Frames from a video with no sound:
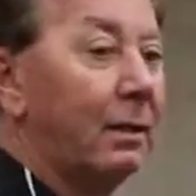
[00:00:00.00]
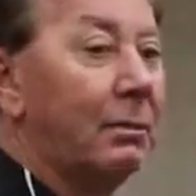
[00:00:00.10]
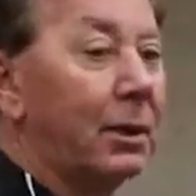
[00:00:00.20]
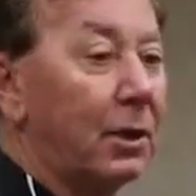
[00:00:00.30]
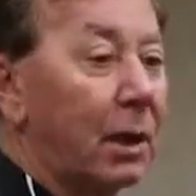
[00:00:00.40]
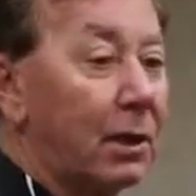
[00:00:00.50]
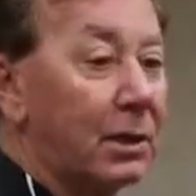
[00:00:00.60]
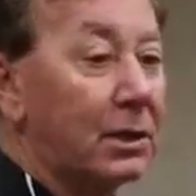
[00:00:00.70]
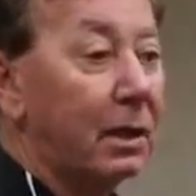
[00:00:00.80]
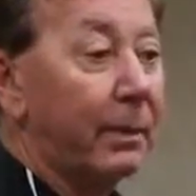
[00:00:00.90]
but
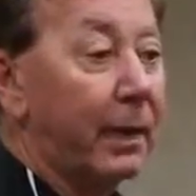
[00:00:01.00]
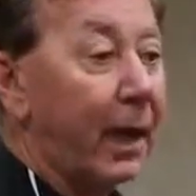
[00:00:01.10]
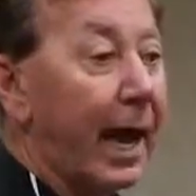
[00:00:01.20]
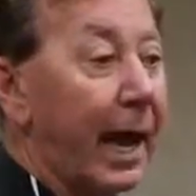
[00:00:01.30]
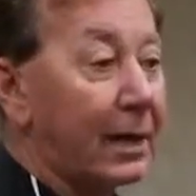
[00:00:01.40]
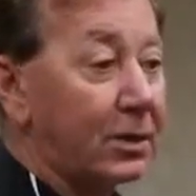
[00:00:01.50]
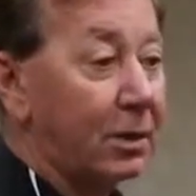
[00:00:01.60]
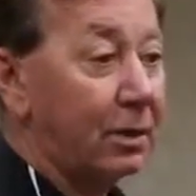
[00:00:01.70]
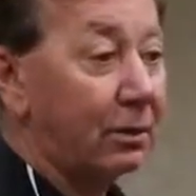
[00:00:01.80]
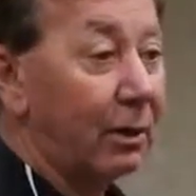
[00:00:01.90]
donkeys come in
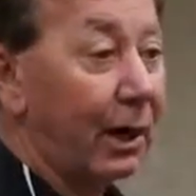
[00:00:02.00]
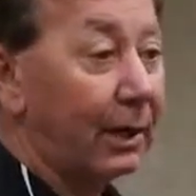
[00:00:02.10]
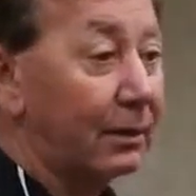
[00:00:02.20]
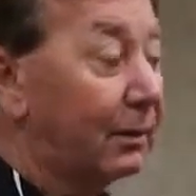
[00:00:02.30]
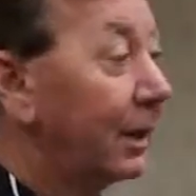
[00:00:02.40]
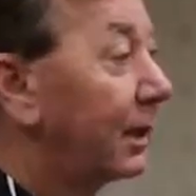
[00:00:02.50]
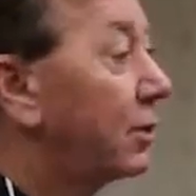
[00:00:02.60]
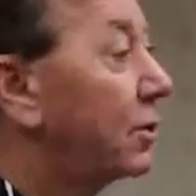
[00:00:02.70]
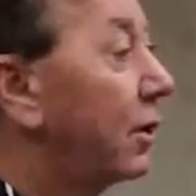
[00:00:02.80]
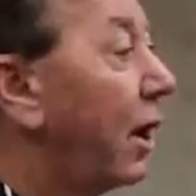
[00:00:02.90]
last, right?
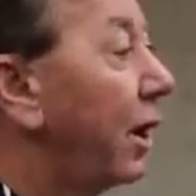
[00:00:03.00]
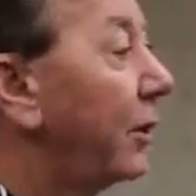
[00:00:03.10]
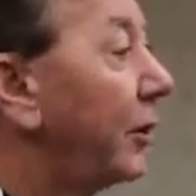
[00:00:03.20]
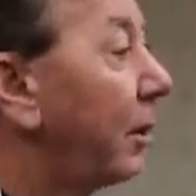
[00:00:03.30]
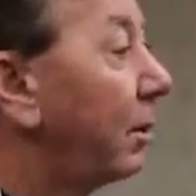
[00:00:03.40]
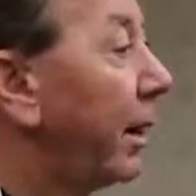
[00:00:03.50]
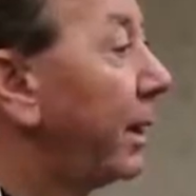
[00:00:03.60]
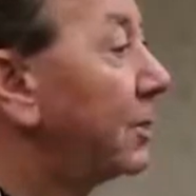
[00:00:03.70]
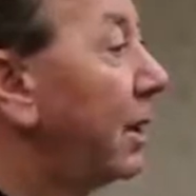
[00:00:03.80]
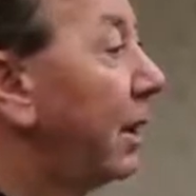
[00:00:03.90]
Because they're not
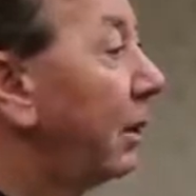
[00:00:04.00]
thoroughbreds.